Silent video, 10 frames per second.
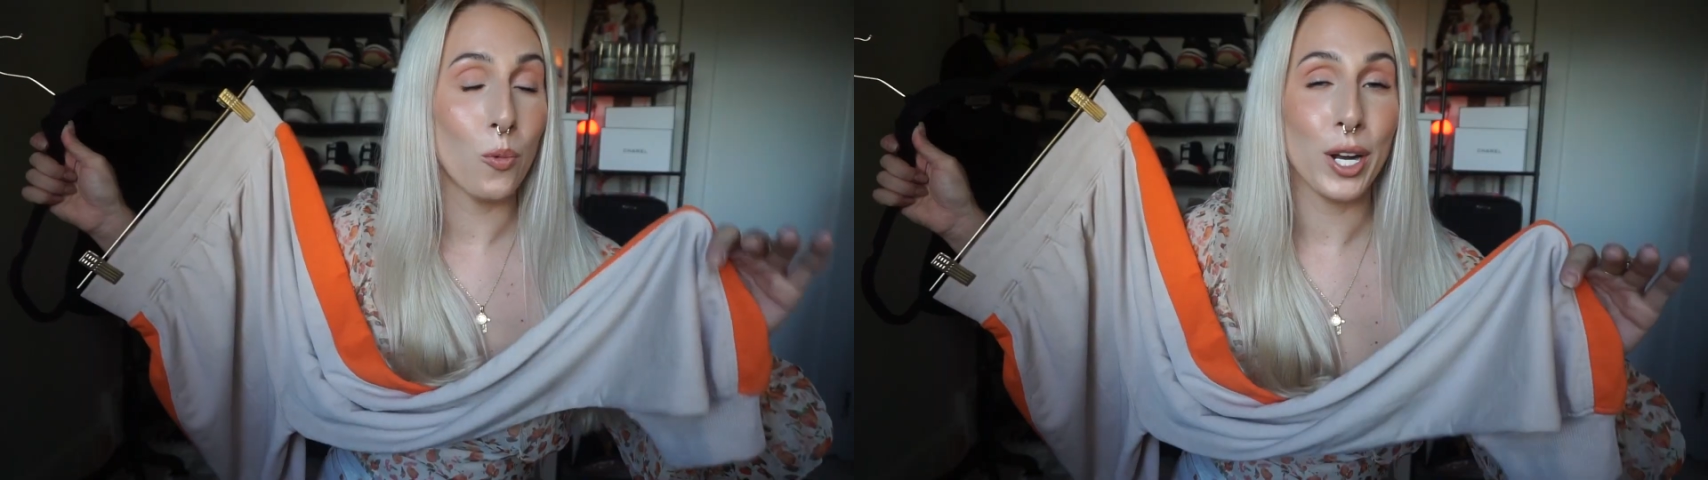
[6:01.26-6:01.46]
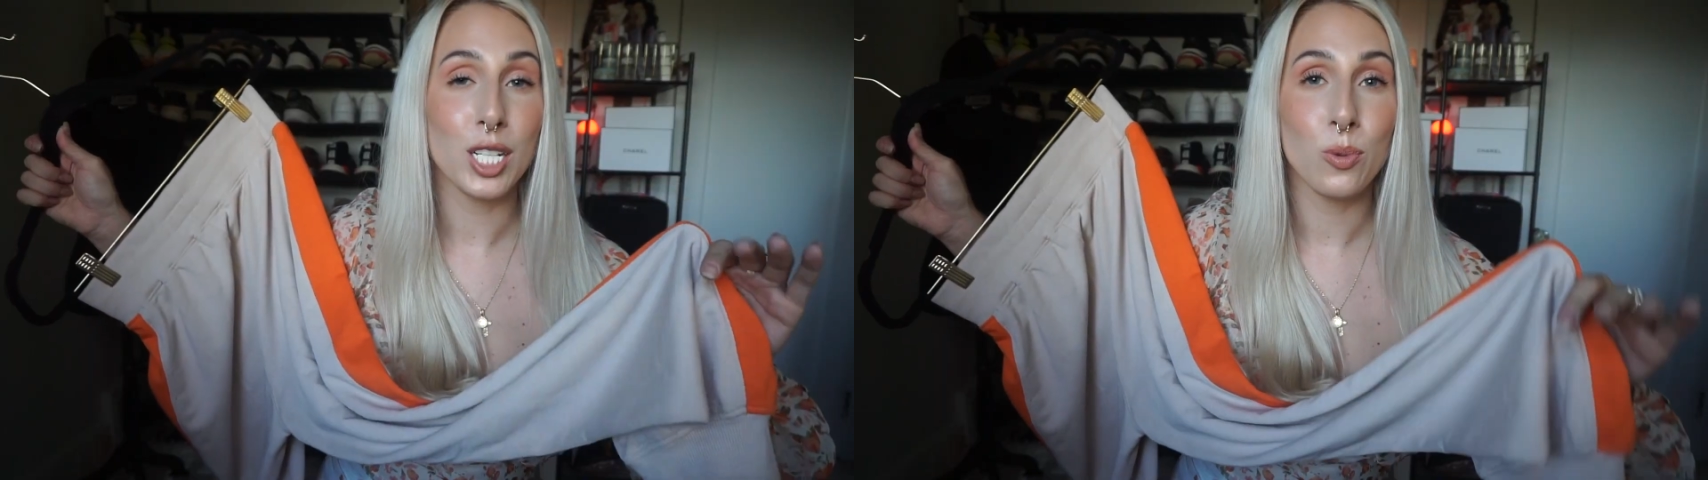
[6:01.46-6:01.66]

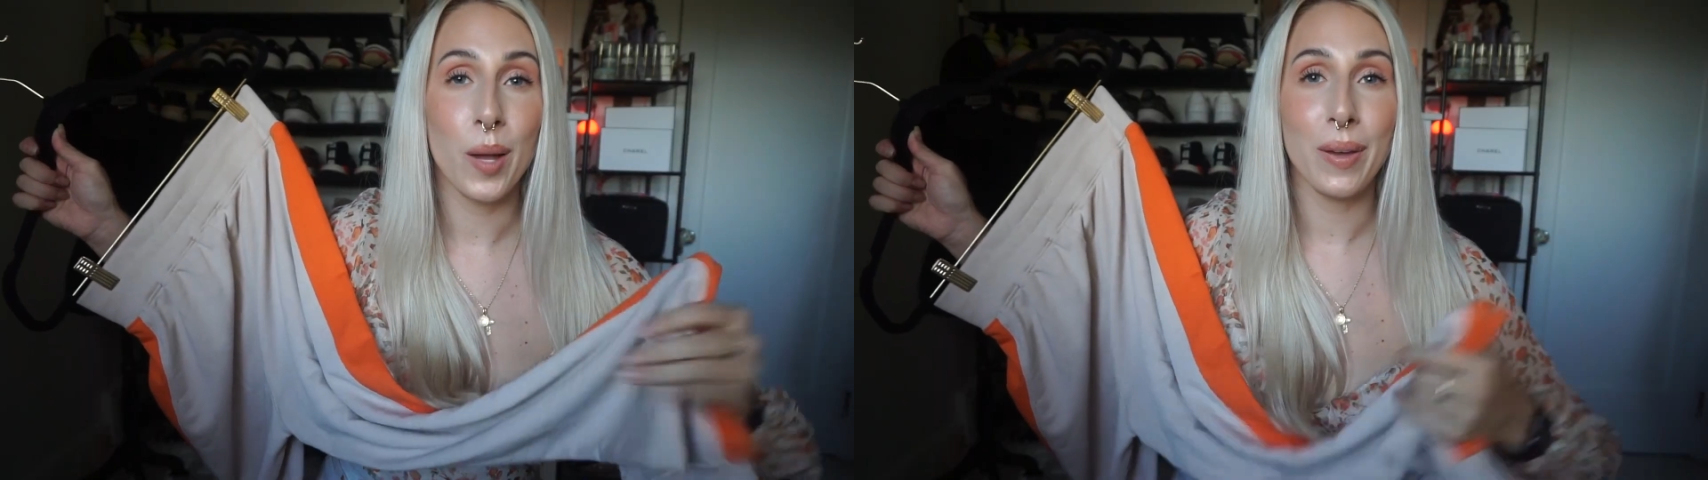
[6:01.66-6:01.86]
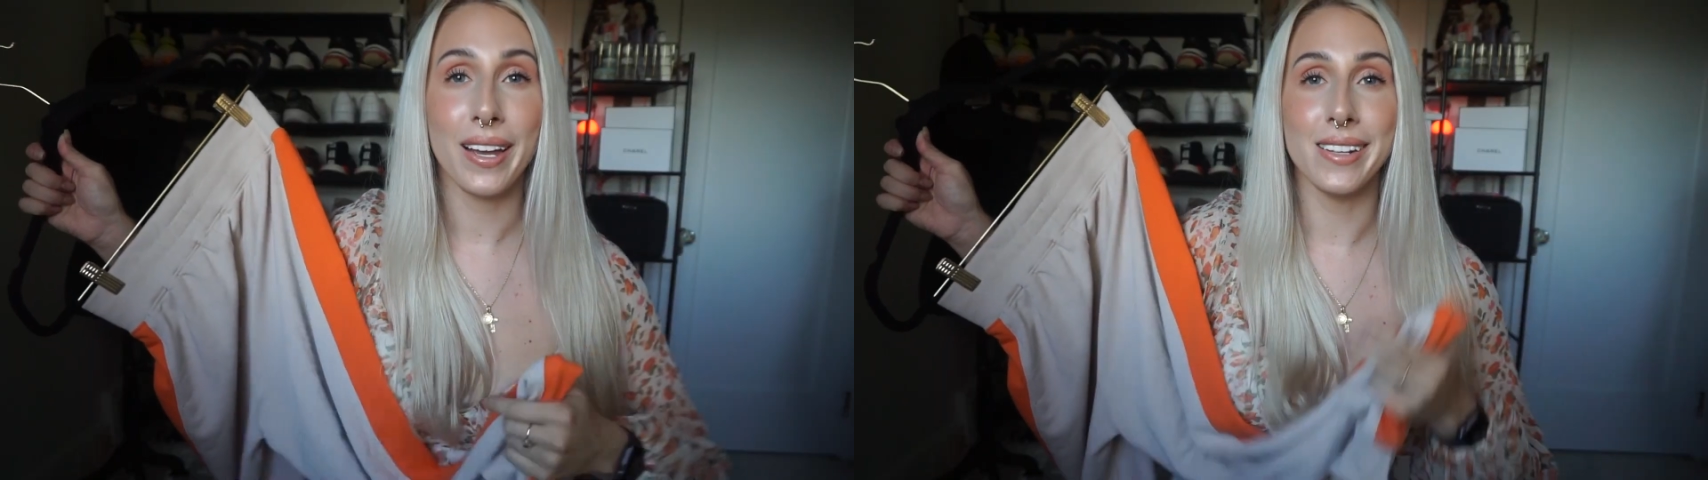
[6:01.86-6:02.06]
wear
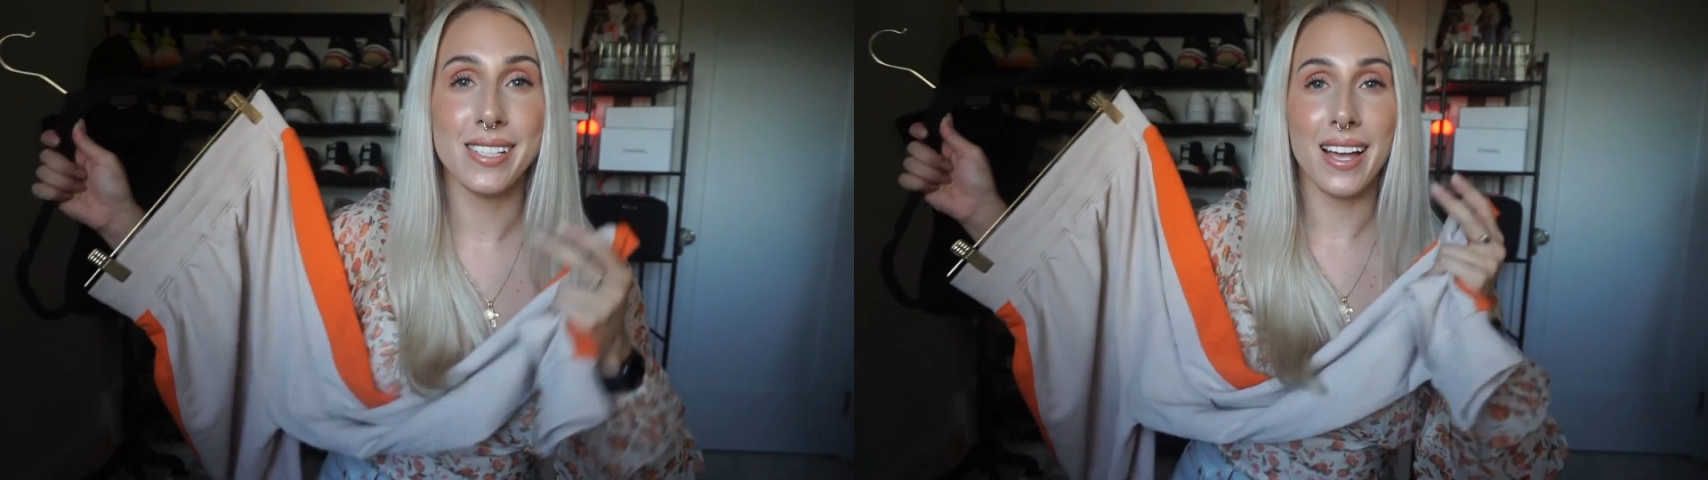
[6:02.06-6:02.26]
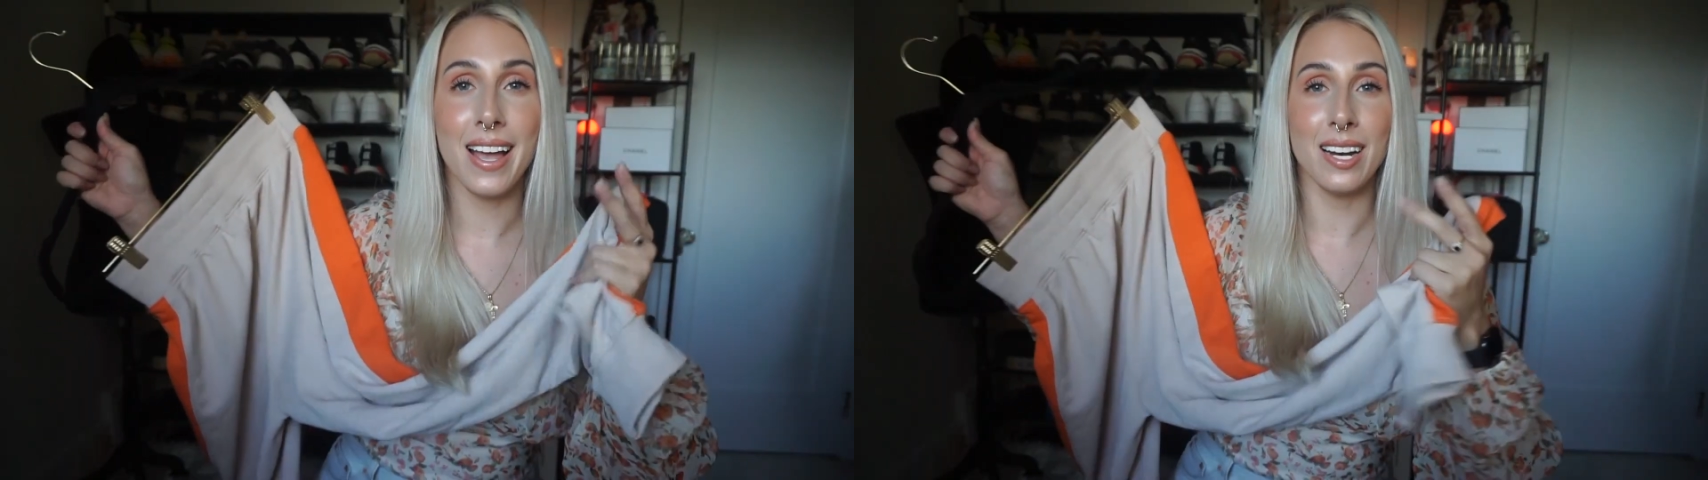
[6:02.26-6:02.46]

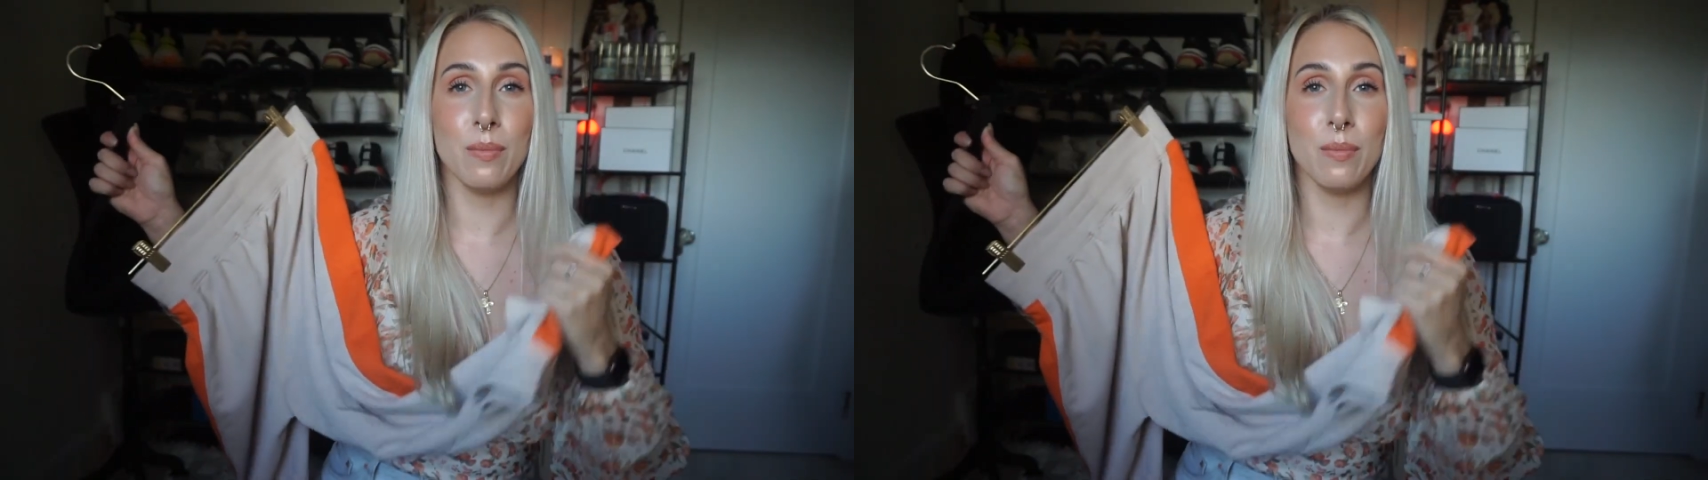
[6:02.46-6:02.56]
sweatpants and